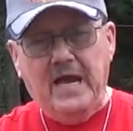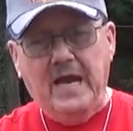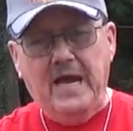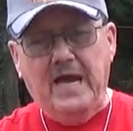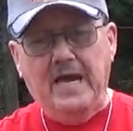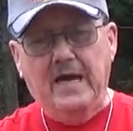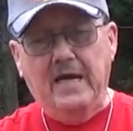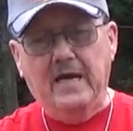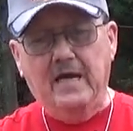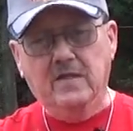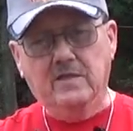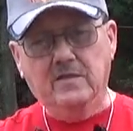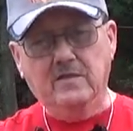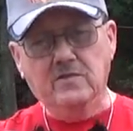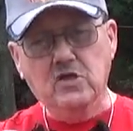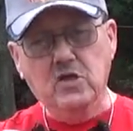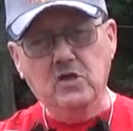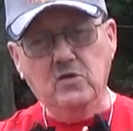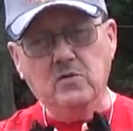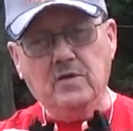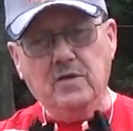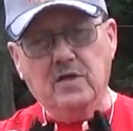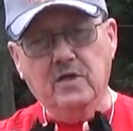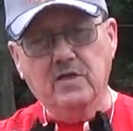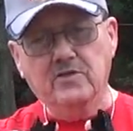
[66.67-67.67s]
and
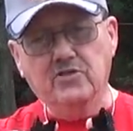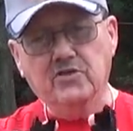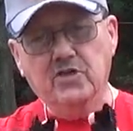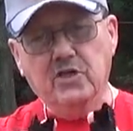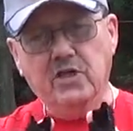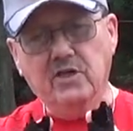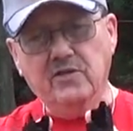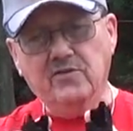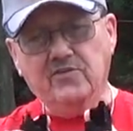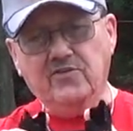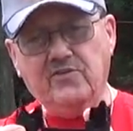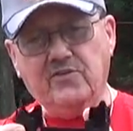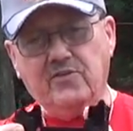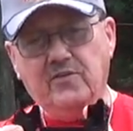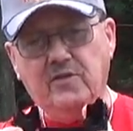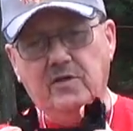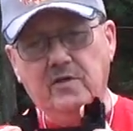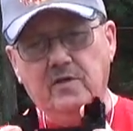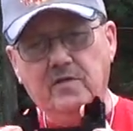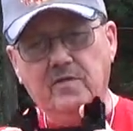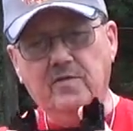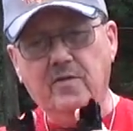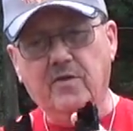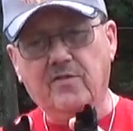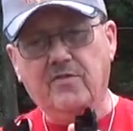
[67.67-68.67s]
you can adjust
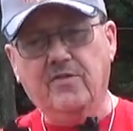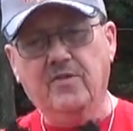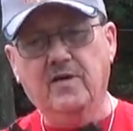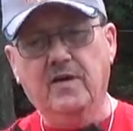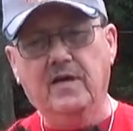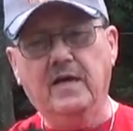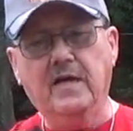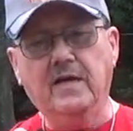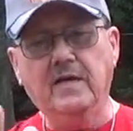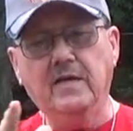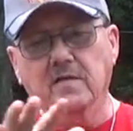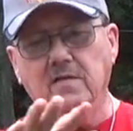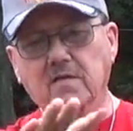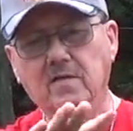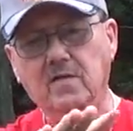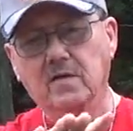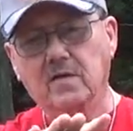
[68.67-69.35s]
the thing